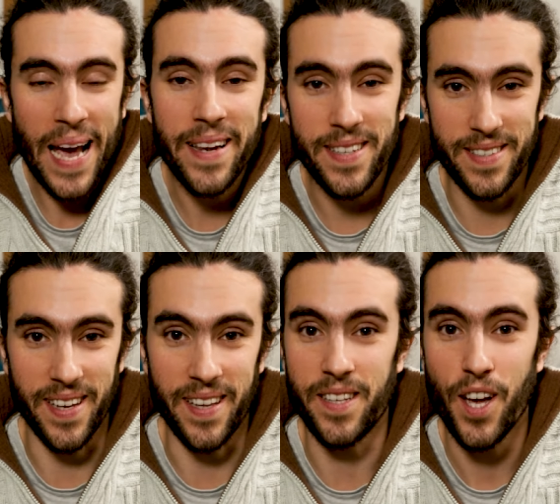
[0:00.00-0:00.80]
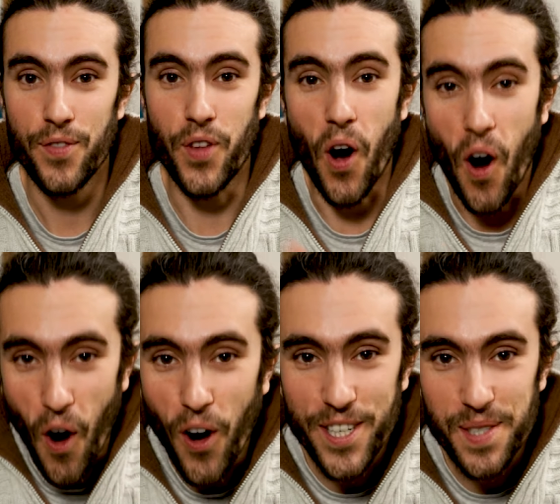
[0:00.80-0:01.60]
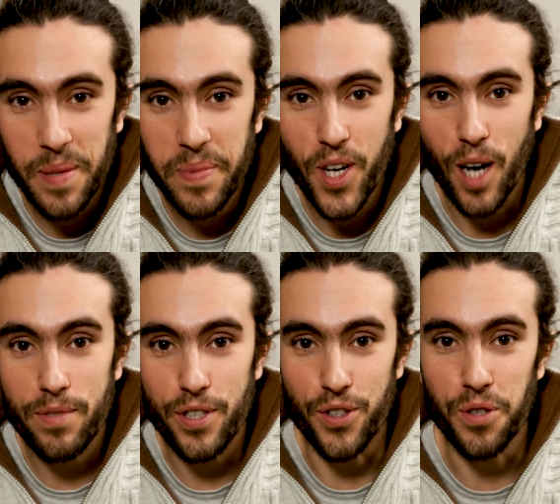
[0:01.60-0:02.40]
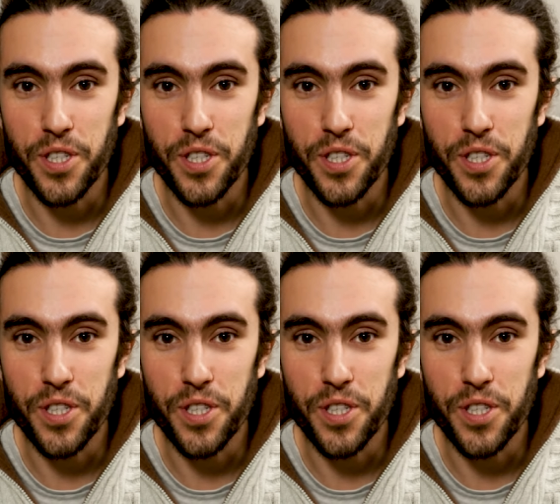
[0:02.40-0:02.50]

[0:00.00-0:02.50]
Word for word: anything, the harder it becomes to do